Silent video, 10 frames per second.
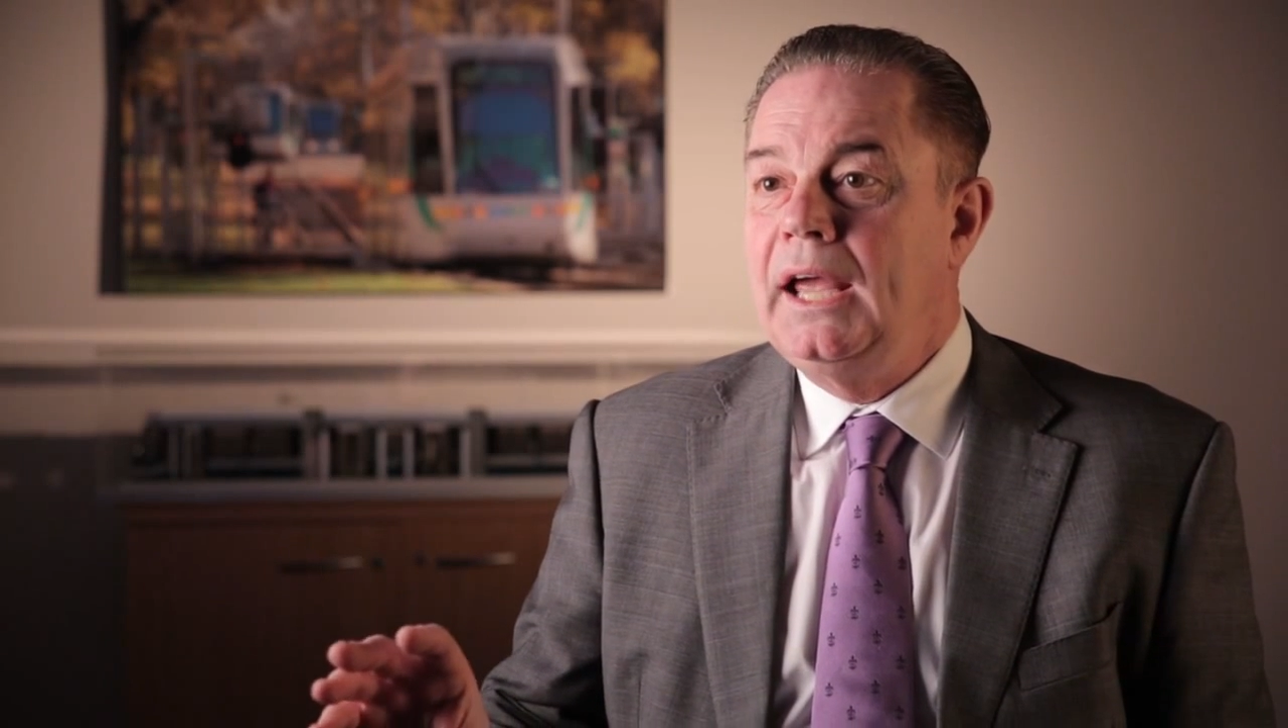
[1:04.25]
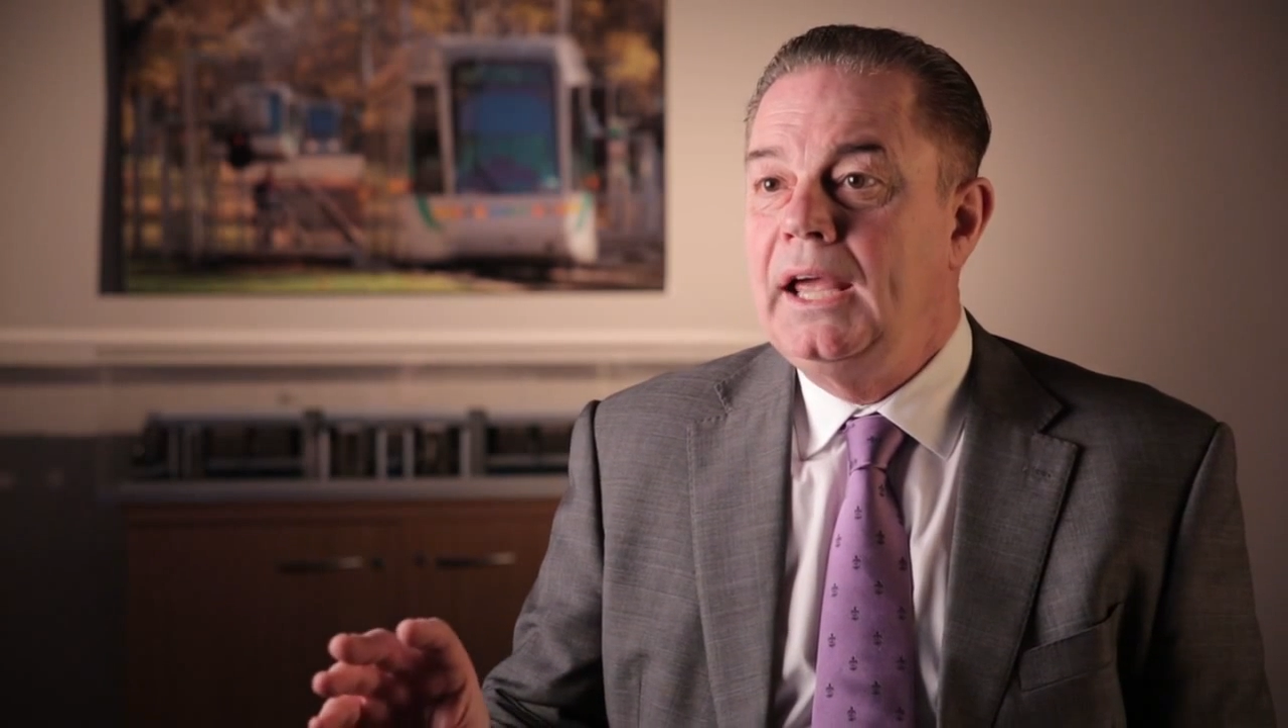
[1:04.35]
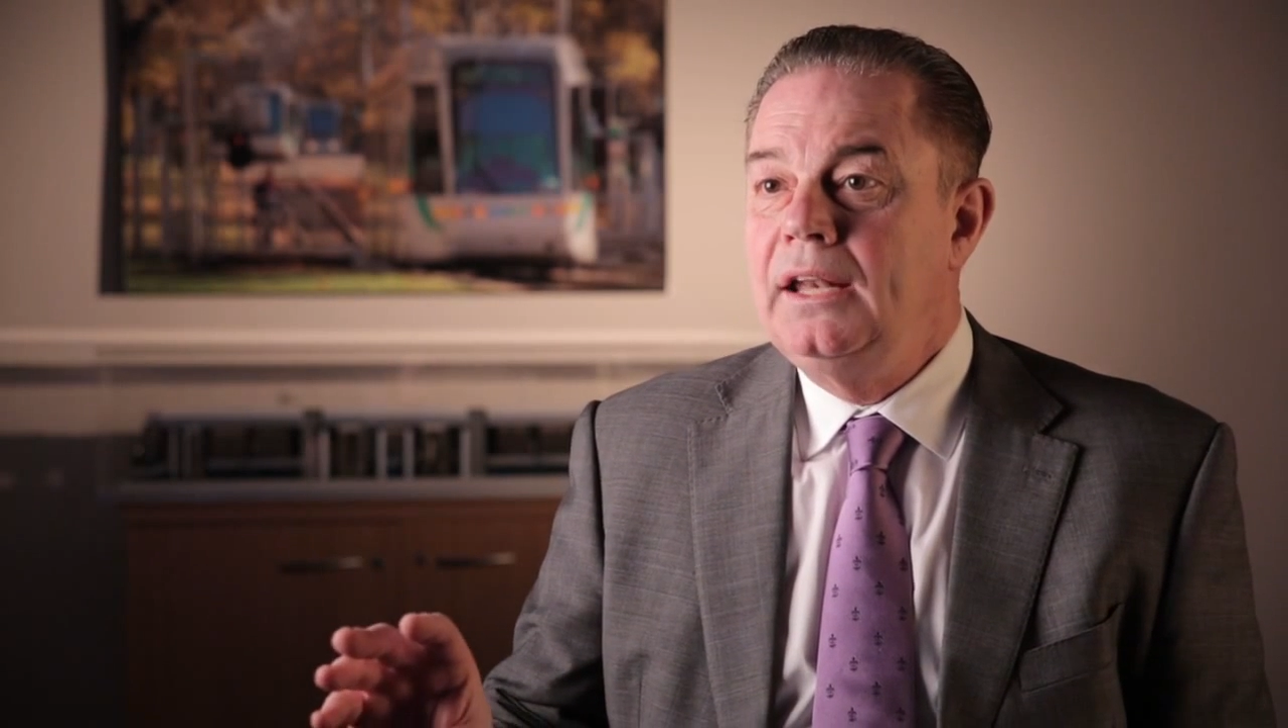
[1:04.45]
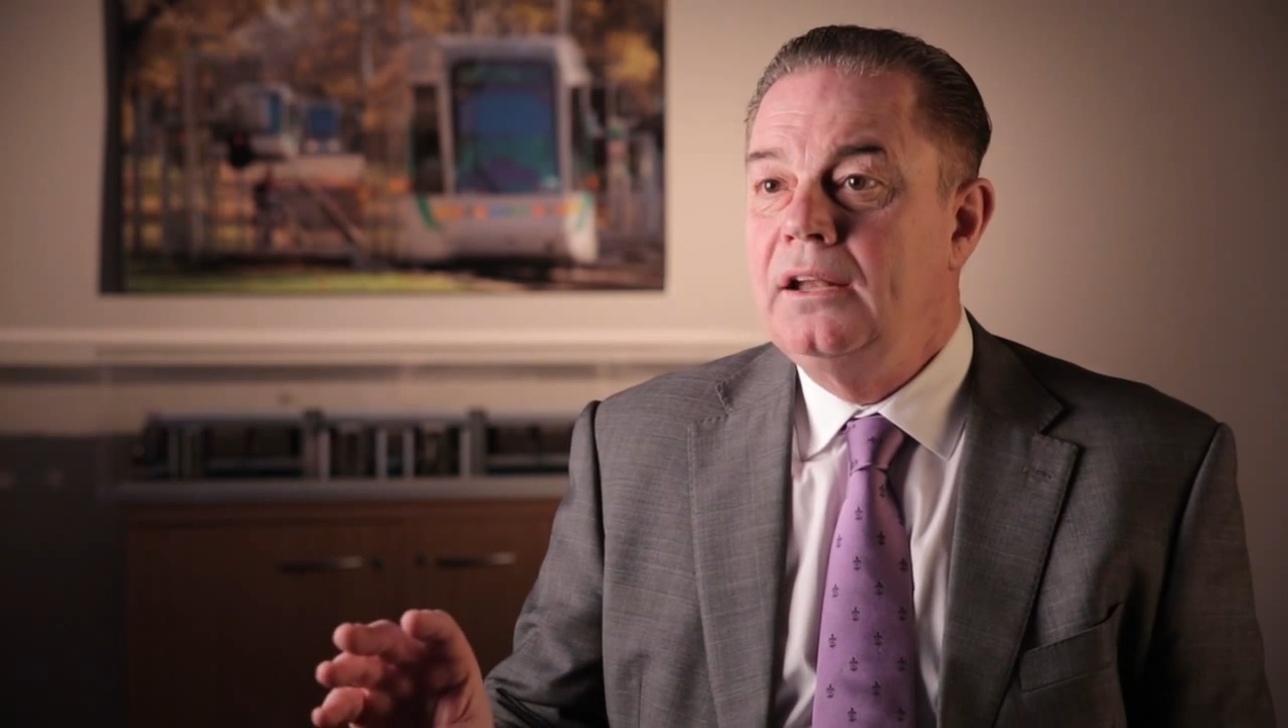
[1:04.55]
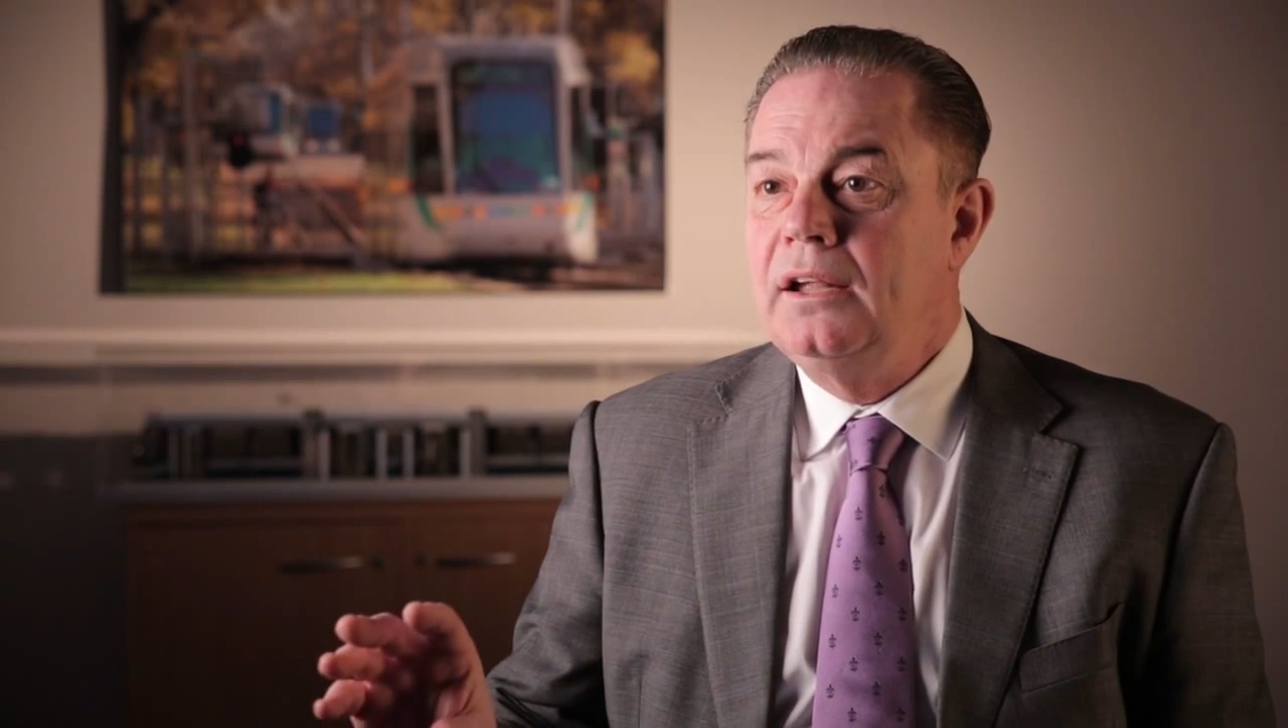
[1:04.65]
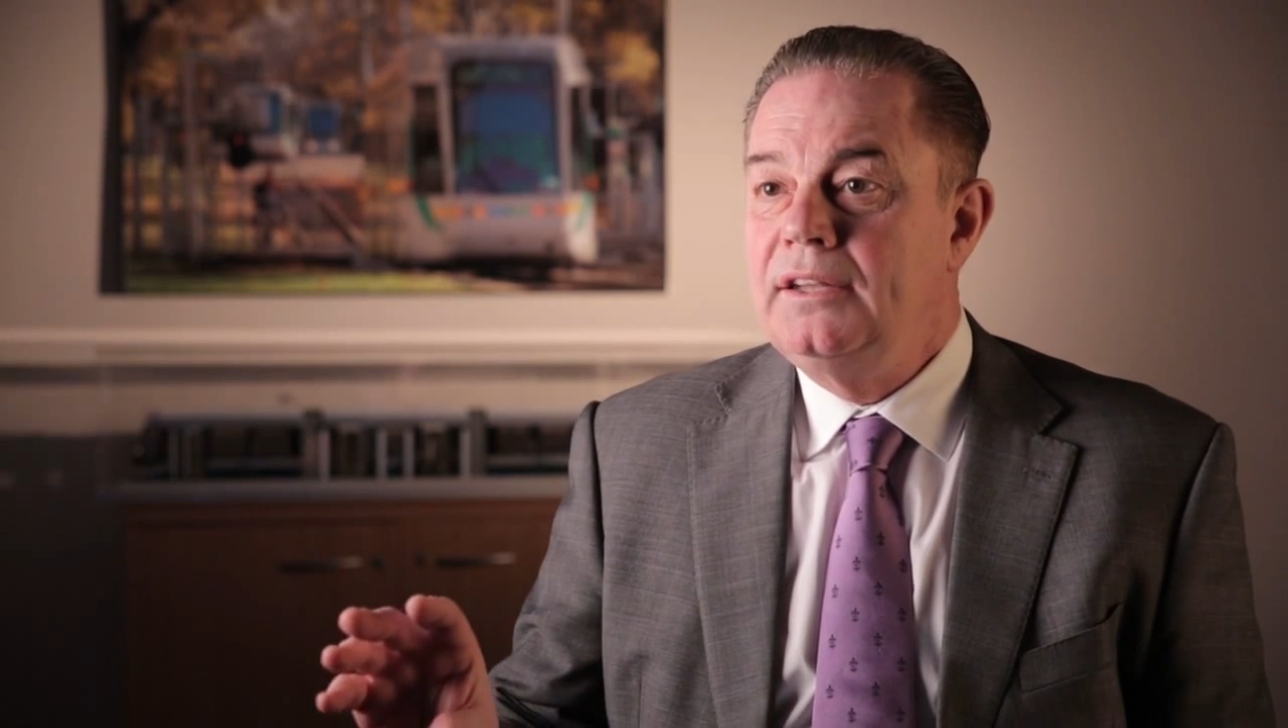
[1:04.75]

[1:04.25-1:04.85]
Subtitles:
in a